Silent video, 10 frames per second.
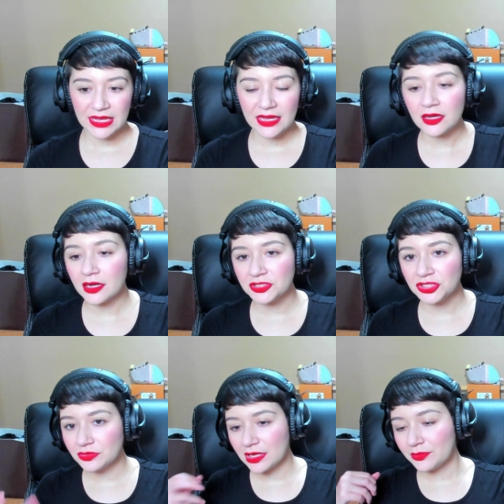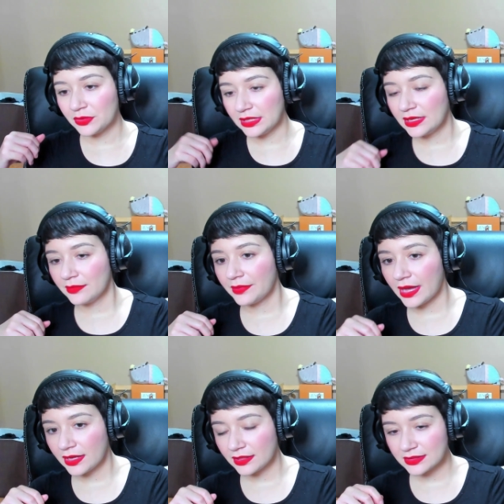Can Khonshu not bring him
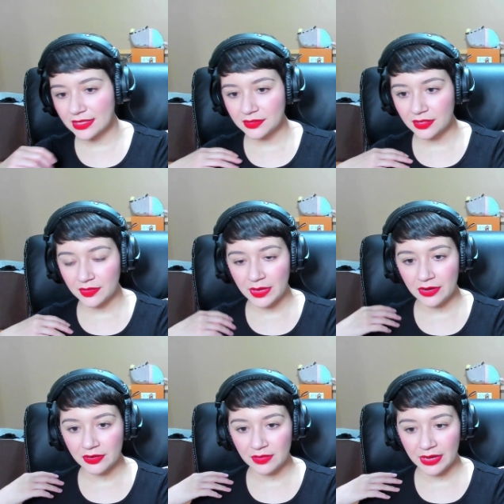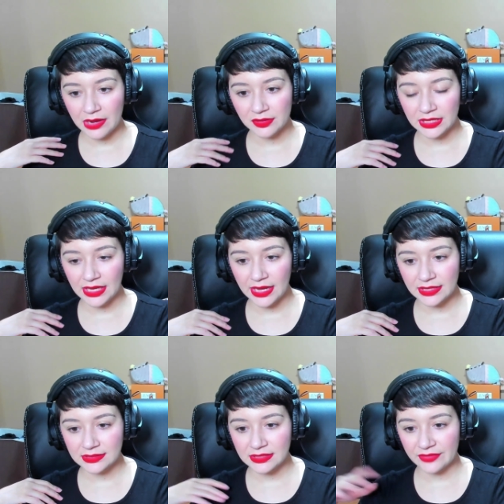back? Is that not the power, a power he
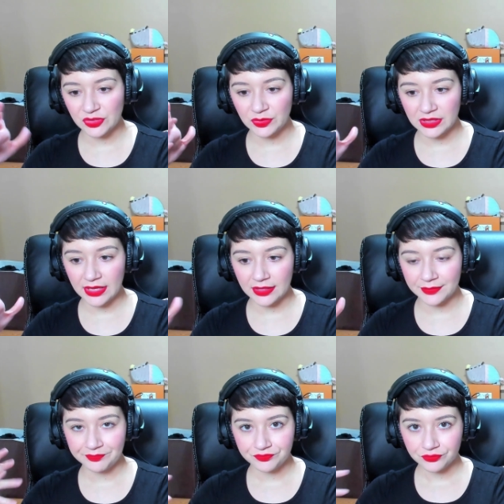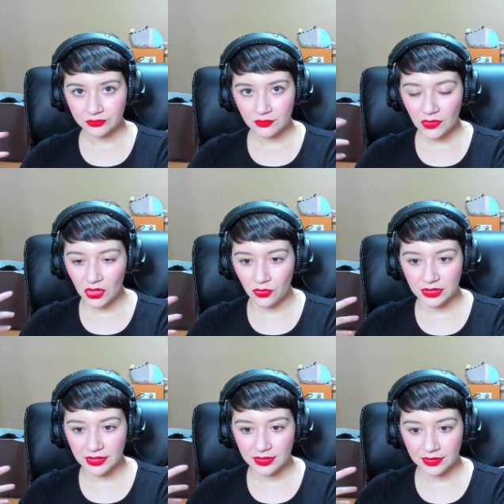has? Does it have to be like
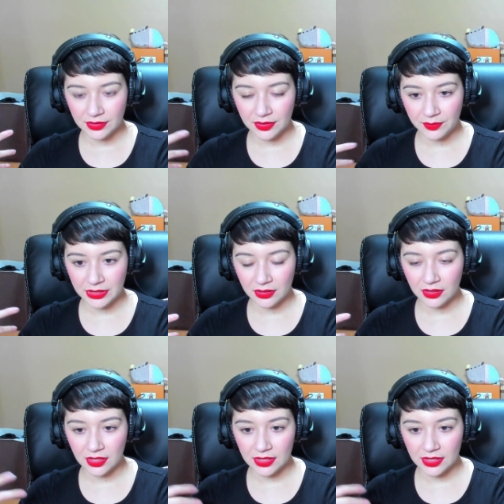one of the bigger